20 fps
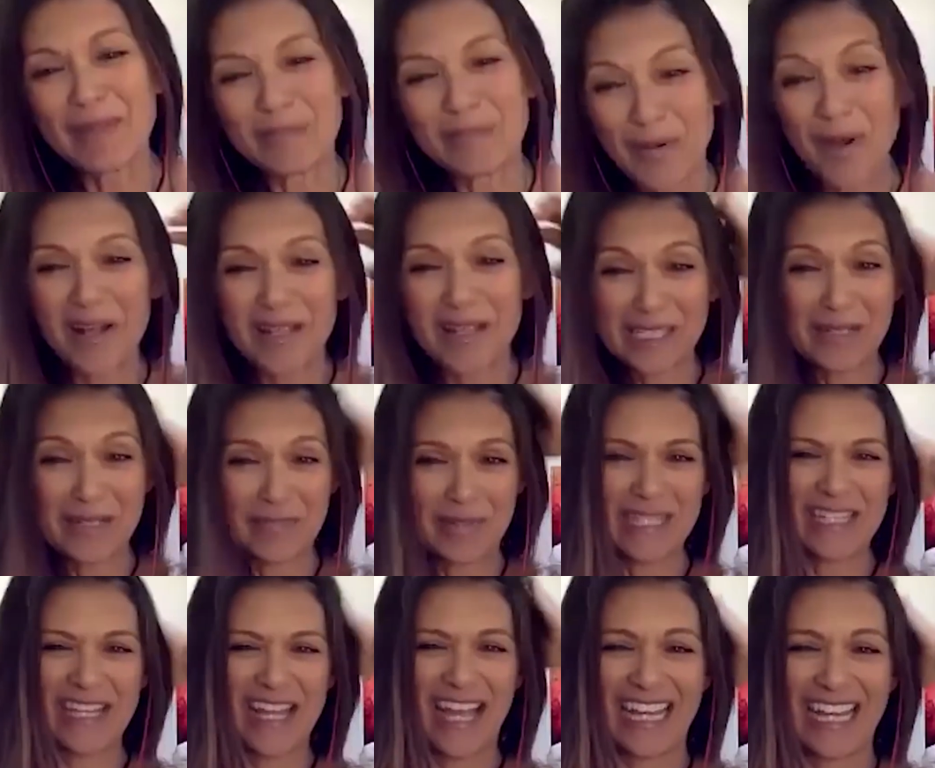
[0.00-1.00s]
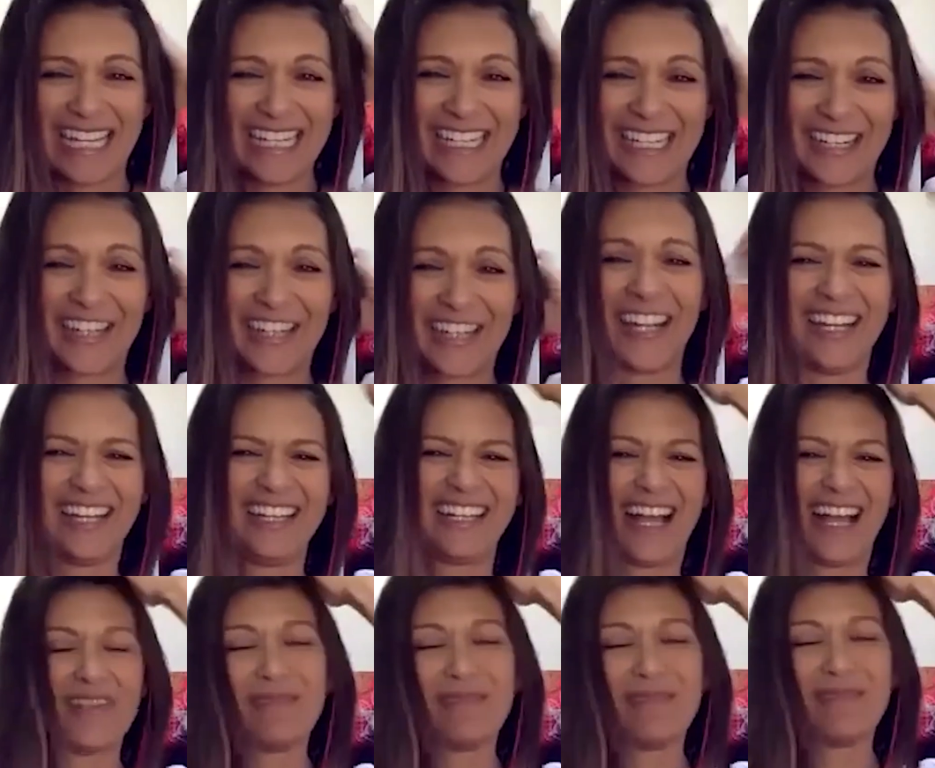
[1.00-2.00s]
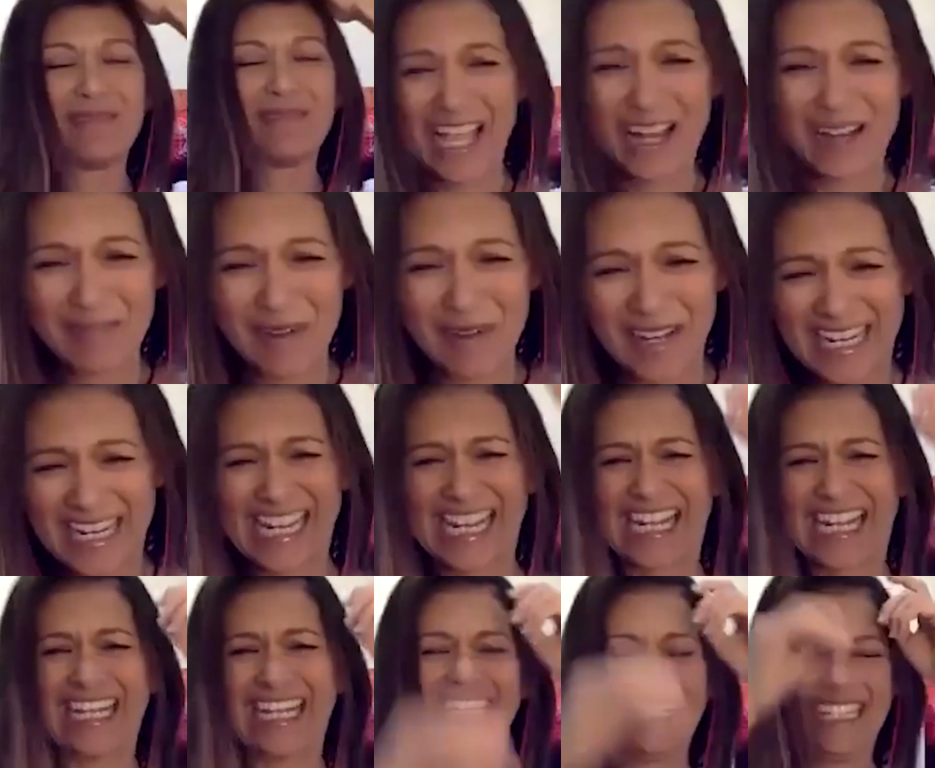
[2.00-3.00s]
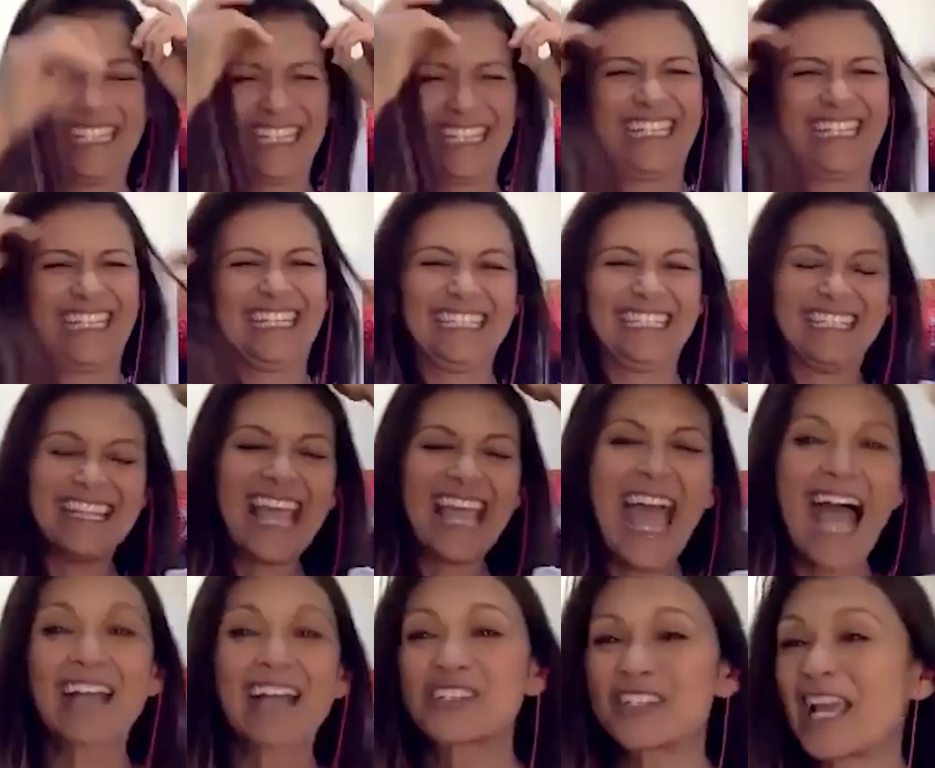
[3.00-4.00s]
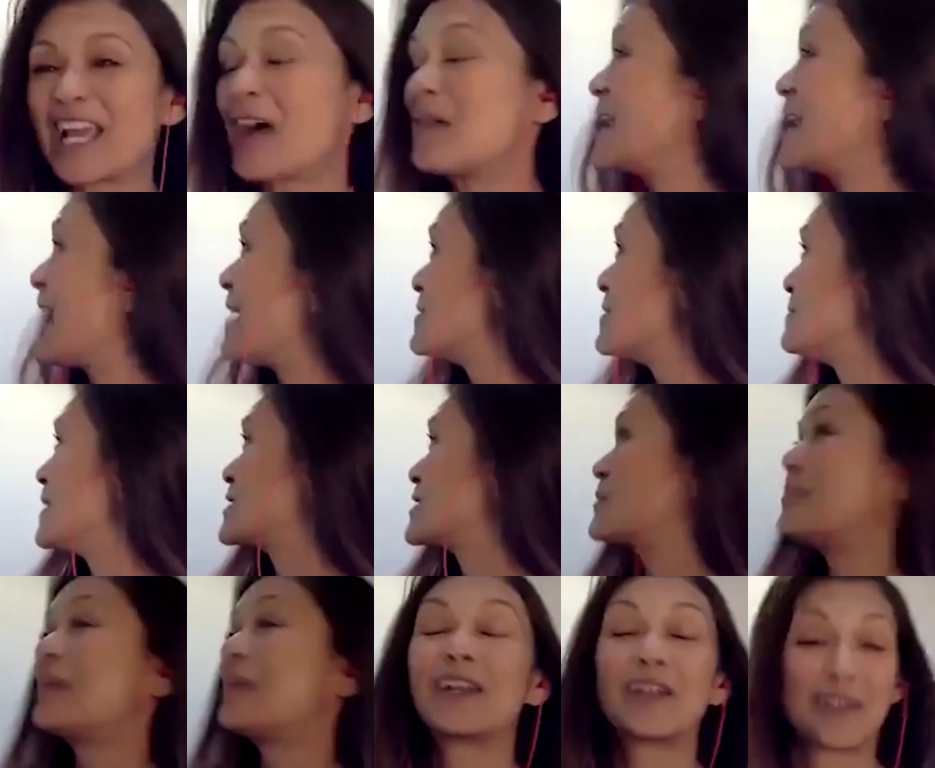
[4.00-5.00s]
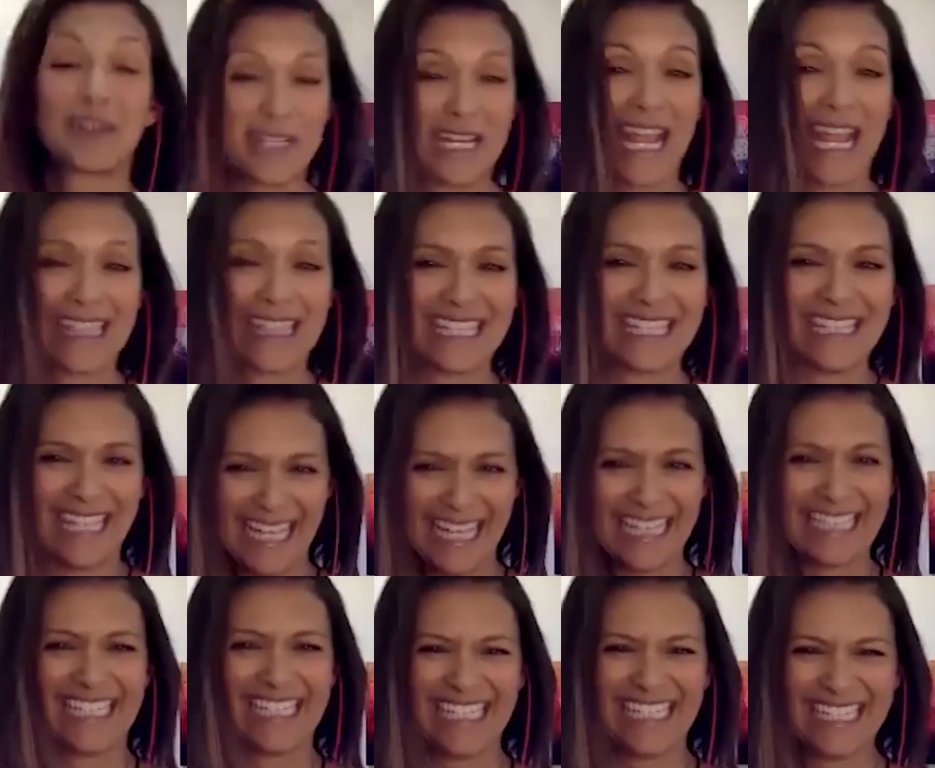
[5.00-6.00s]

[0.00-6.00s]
Bali, but not here. I'm in Santa Monica. Actually, I would have a much better net than that.